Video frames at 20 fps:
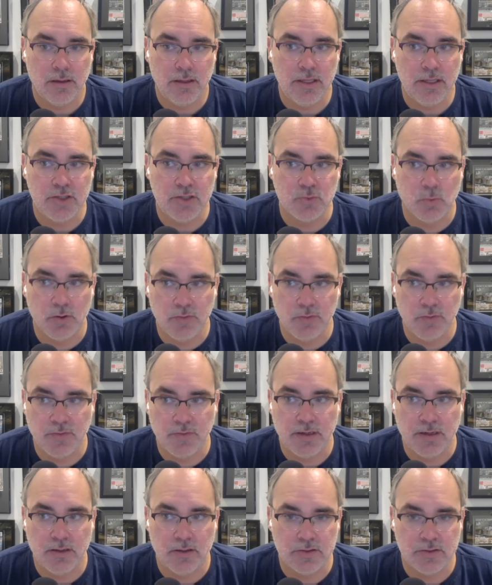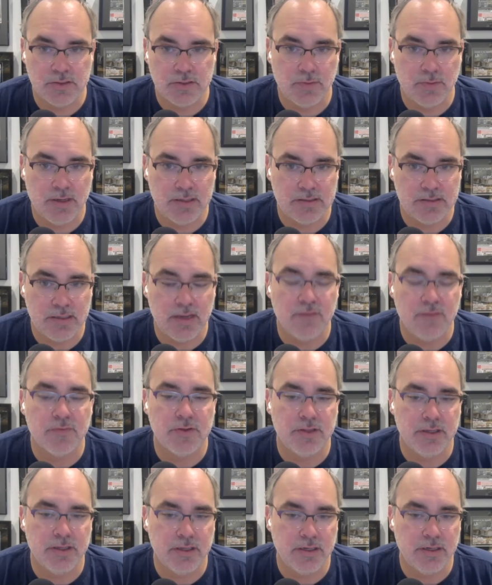each world file also has
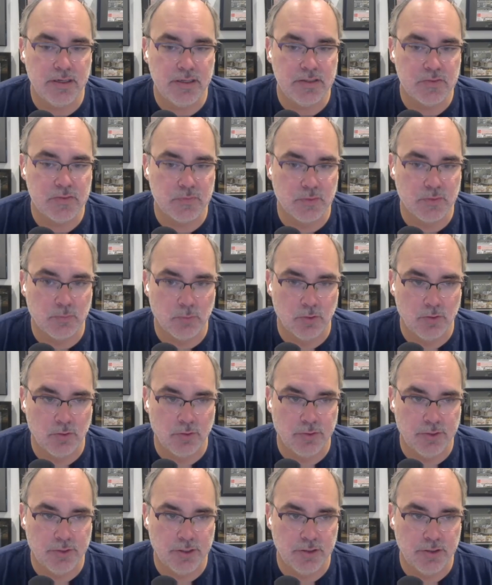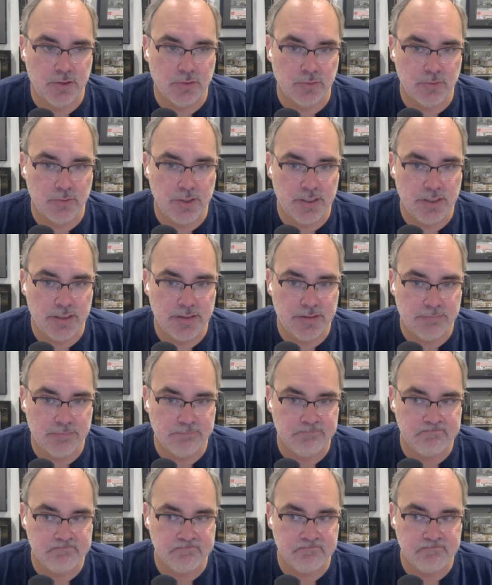everything it needs for the world, including
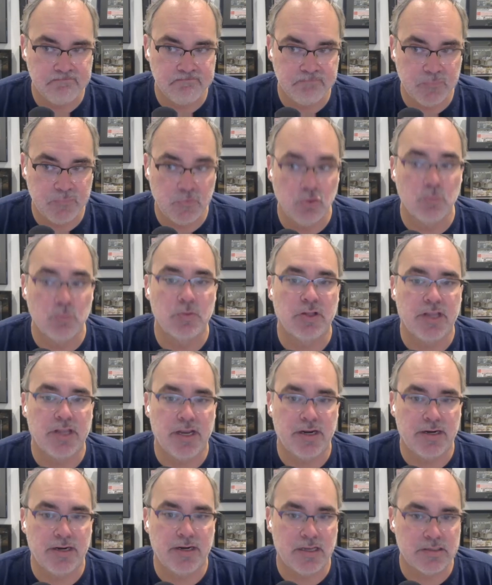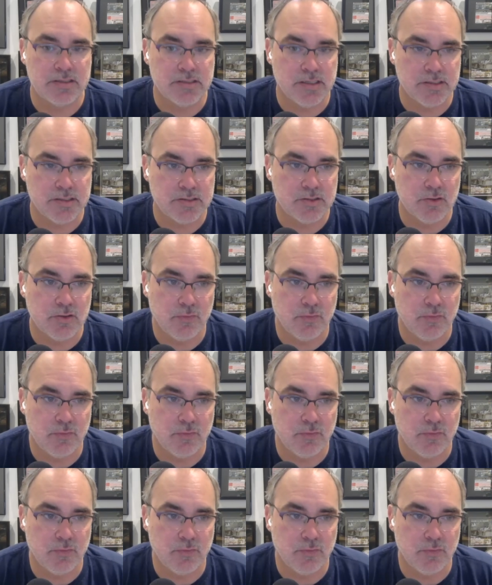duplicated assets.